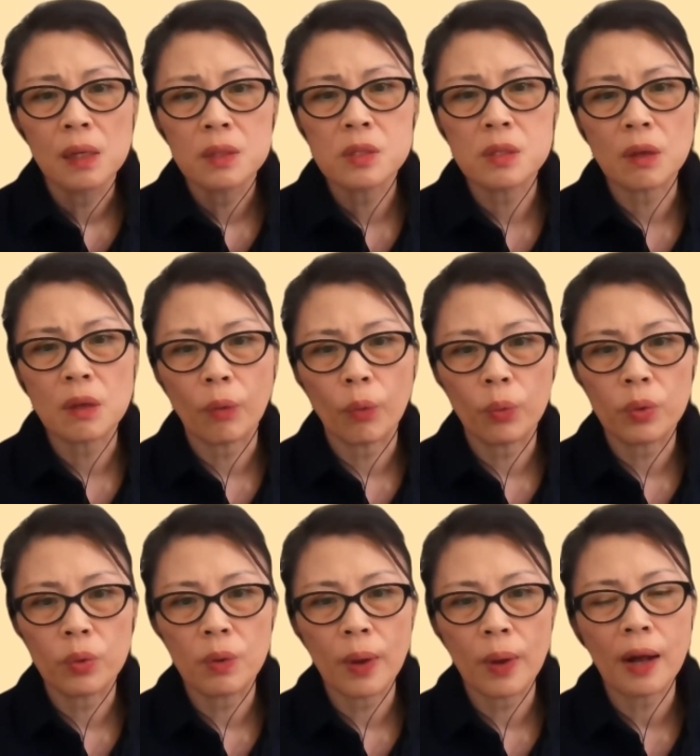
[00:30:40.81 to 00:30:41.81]
So
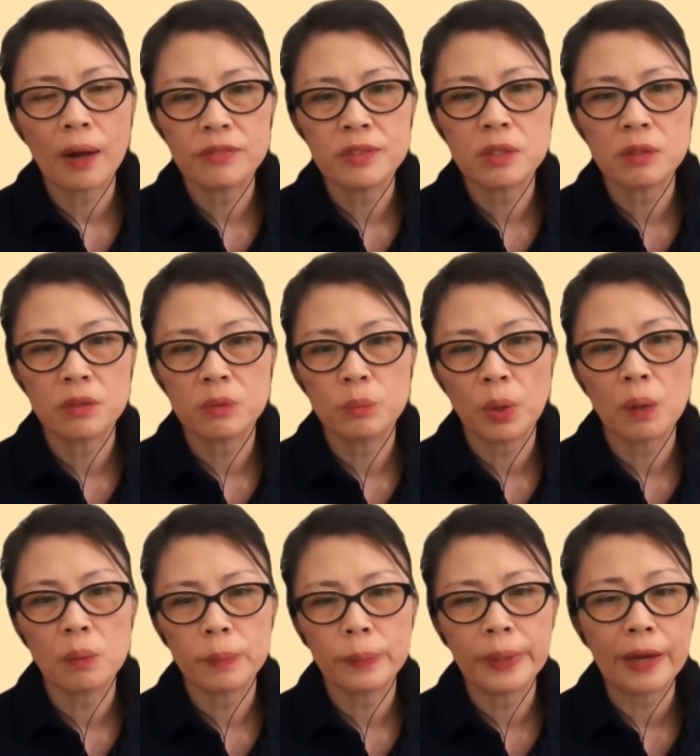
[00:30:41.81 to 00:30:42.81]
you have to
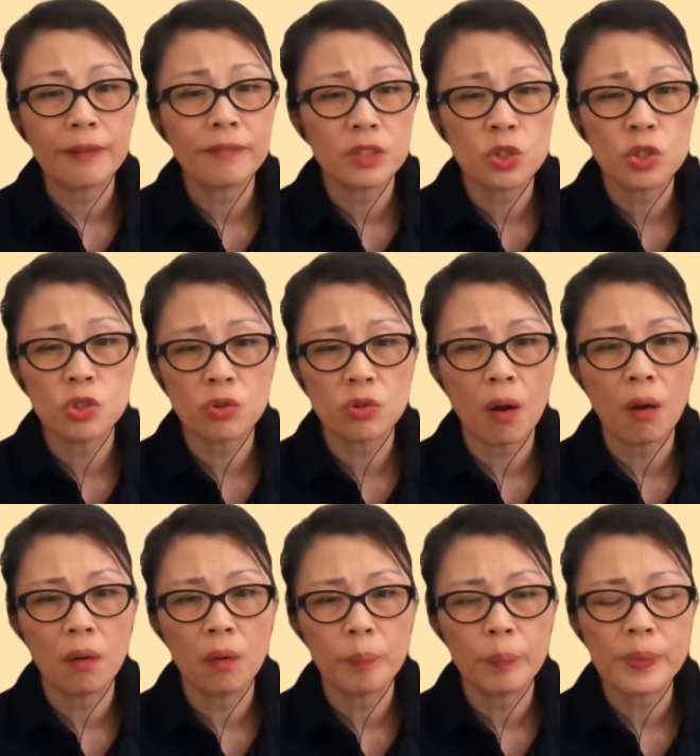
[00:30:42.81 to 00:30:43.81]
probably have a
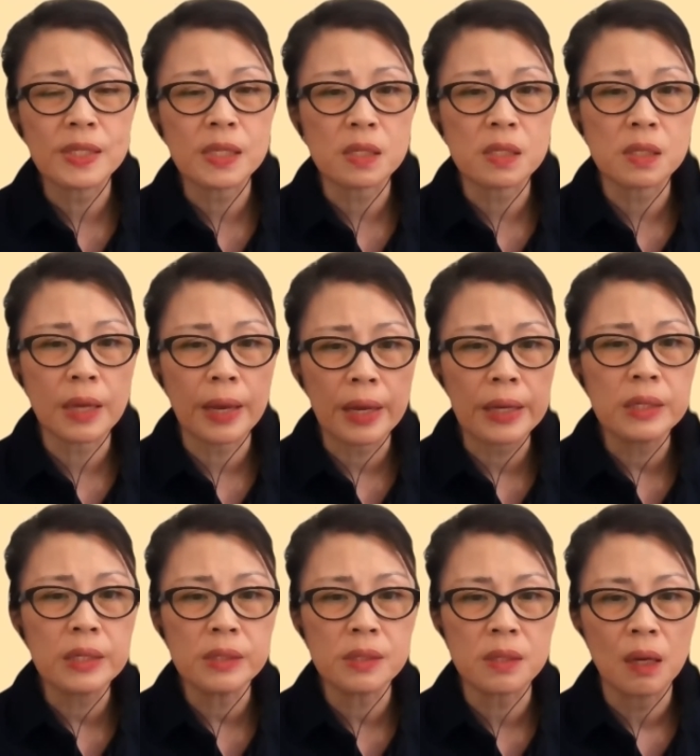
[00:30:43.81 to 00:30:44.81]
strong business
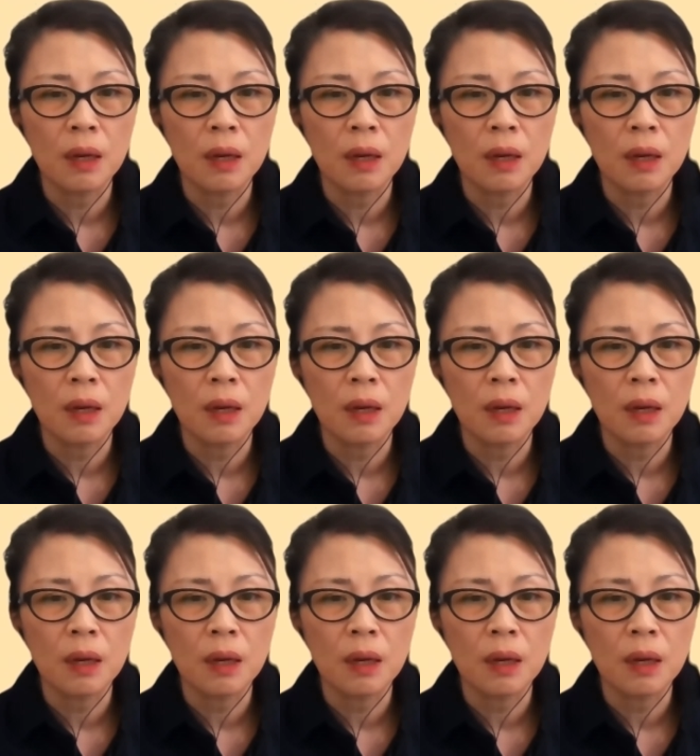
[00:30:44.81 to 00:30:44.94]
case.